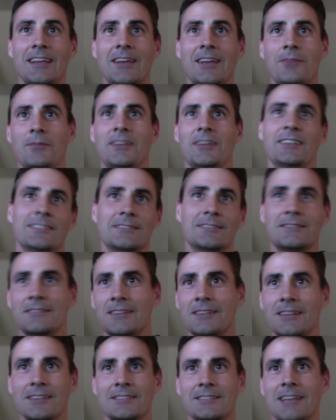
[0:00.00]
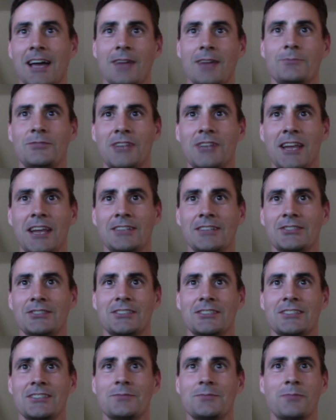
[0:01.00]
mean, time
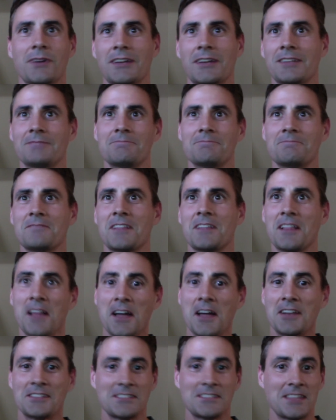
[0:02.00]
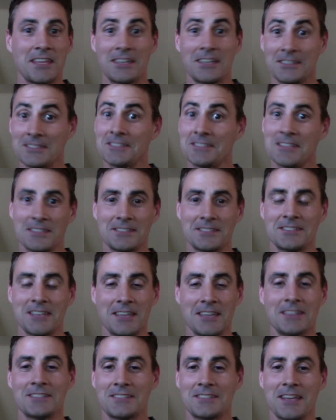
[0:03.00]
changes, but a lot of things that stay
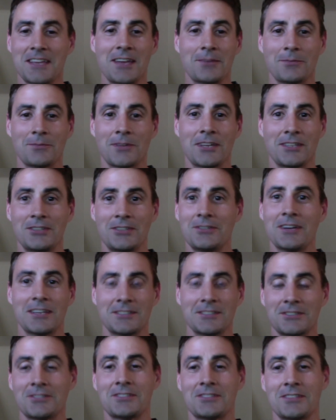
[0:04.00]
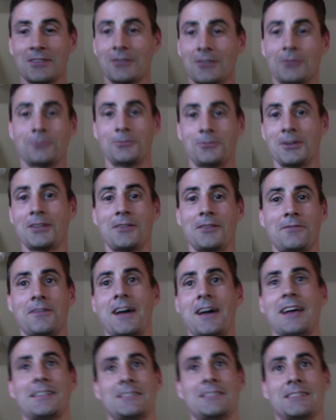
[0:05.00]
the same. Like you guys are still really
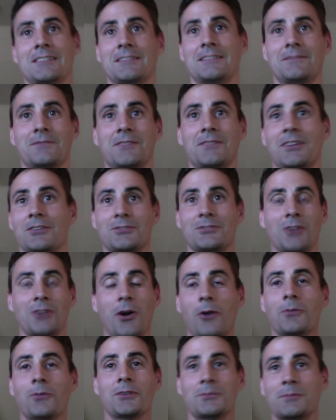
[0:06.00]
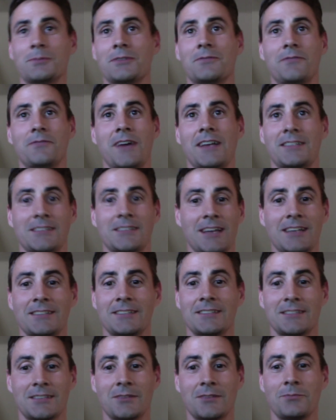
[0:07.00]
fast, and there's always been fast guys
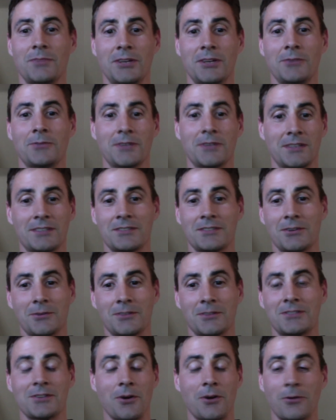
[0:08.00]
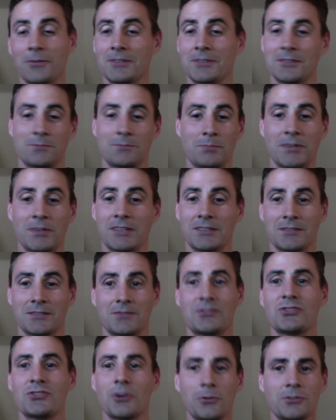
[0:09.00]
to compete with. So it's always been
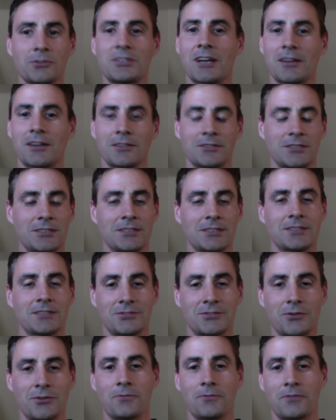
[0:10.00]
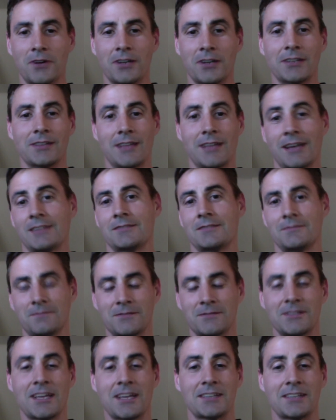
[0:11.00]
so challenging and so fun in that
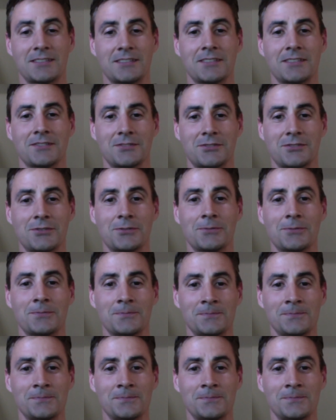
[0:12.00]
sense too.